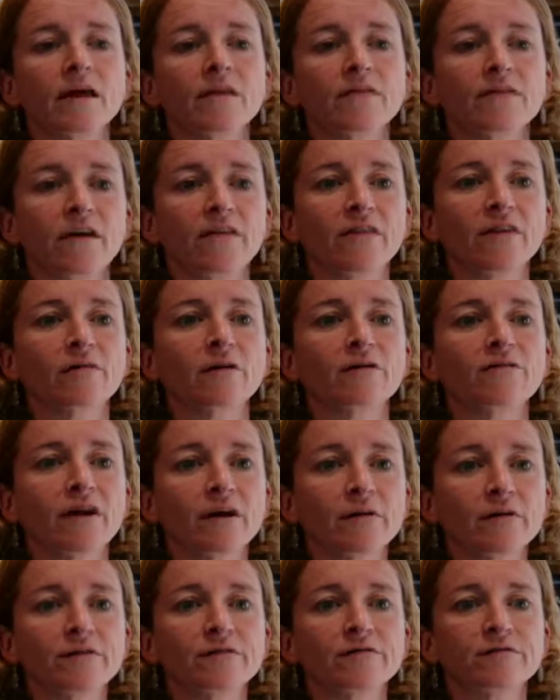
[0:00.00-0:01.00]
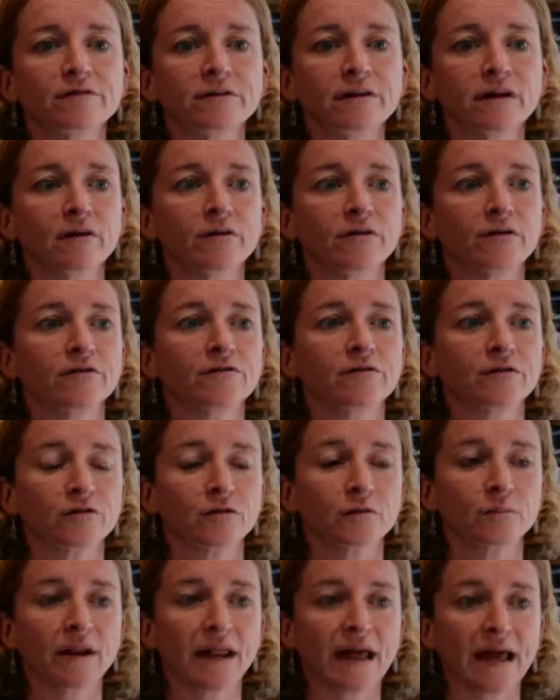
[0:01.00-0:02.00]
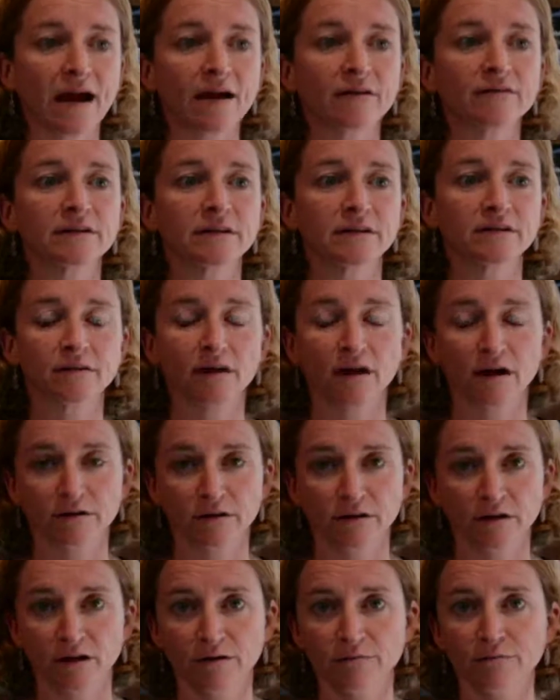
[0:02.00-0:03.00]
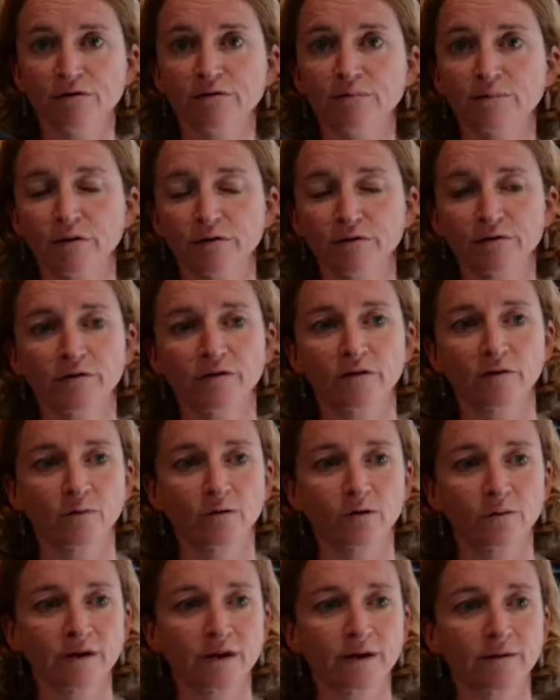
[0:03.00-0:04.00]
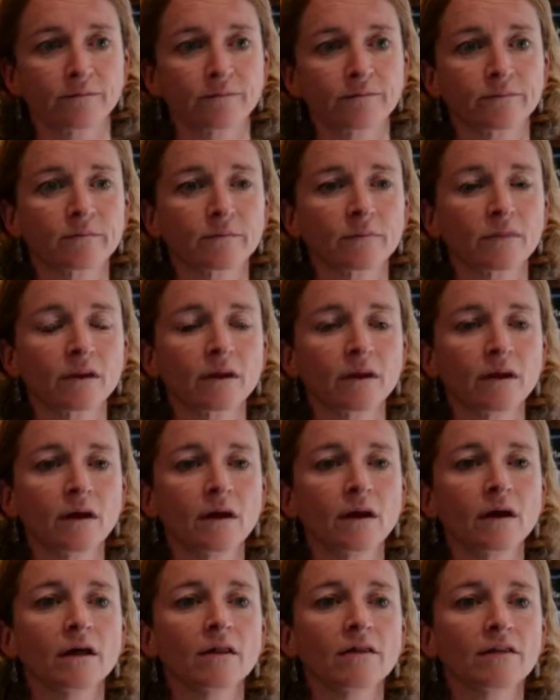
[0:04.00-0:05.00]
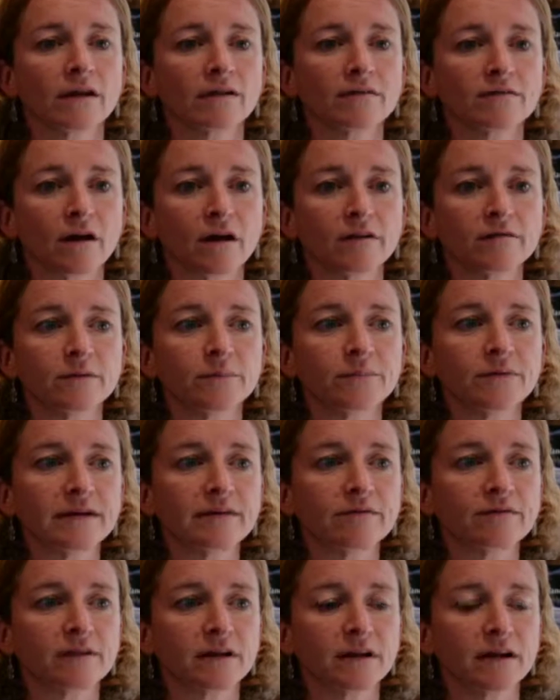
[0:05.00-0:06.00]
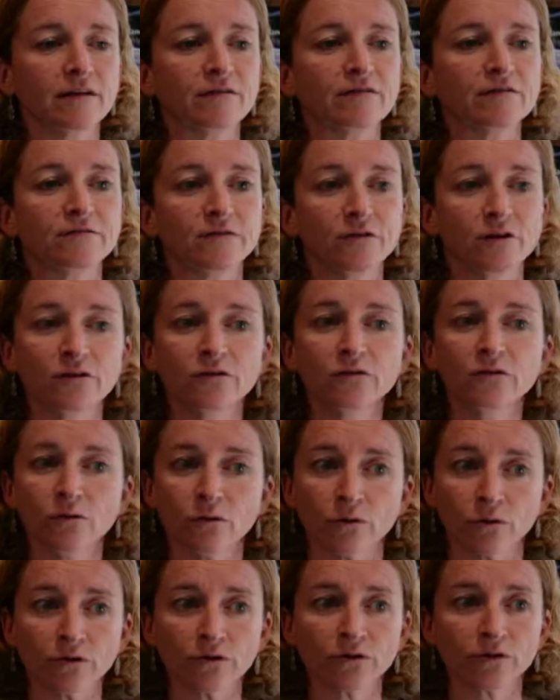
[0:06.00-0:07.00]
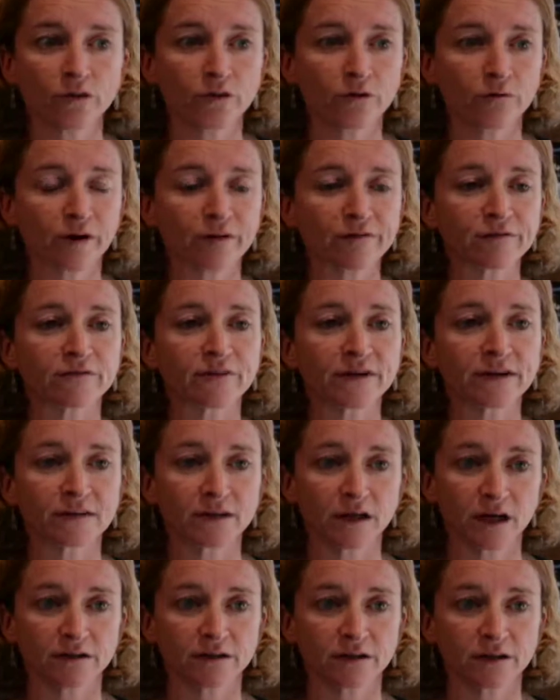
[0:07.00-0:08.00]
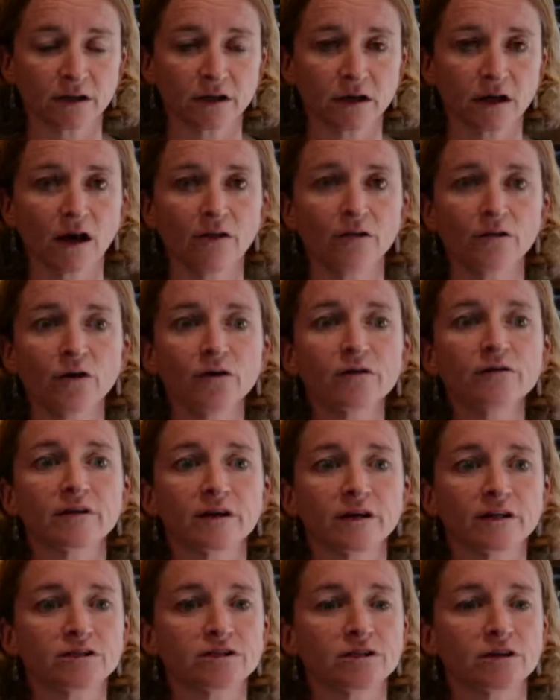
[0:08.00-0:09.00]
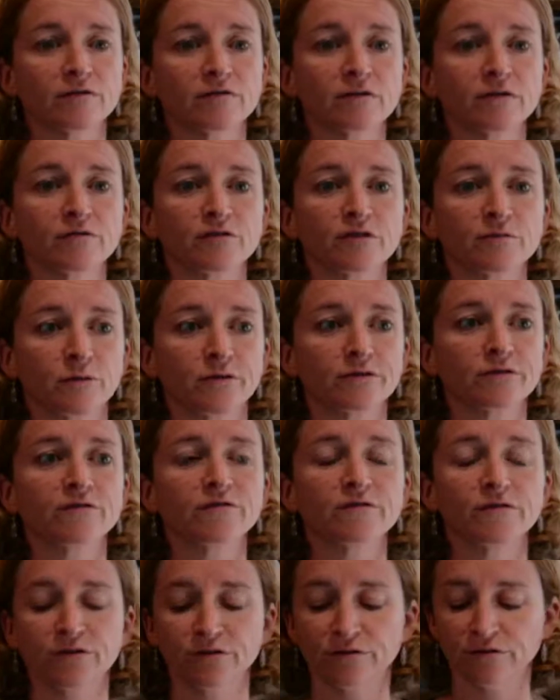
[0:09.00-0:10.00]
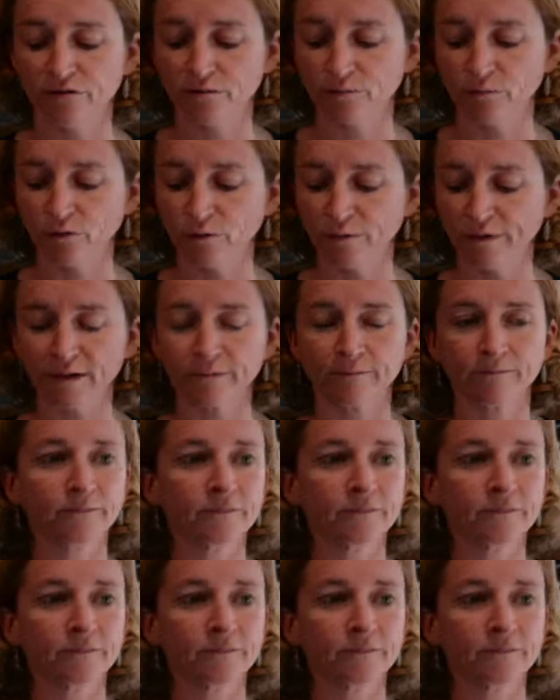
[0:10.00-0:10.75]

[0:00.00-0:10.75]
Then there are various scenarios that could play out in Antarctica in response to the warming. The Antarctic Peninsula is further north than the rest of Antarctica, and those ice shelves have responded first to warming.